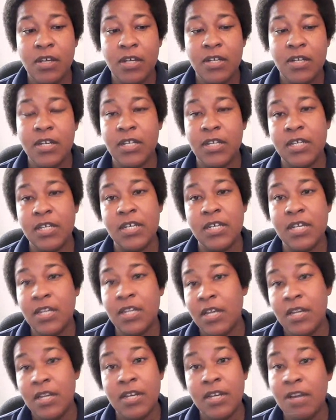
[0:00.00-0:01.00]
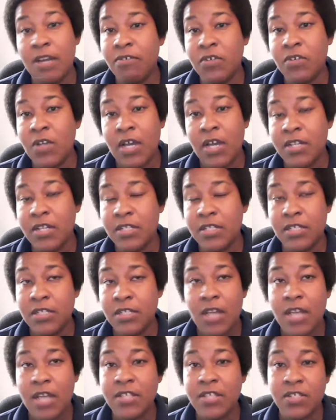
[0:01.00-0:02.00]
Nikki had never had
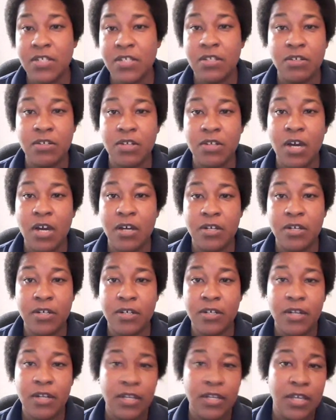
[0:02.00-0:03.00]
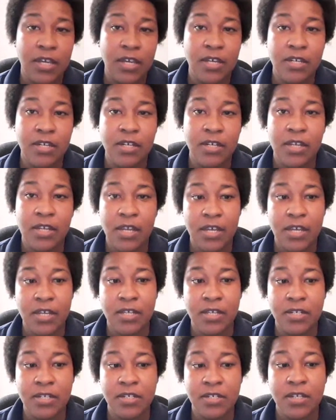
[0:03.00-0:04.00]
hadn't seen her daughter again,
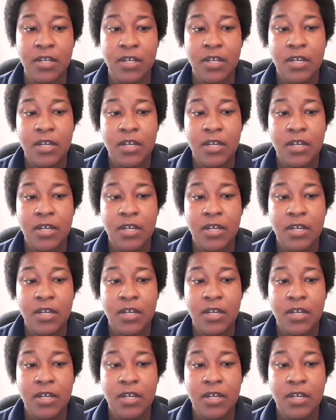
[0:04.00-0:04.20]
and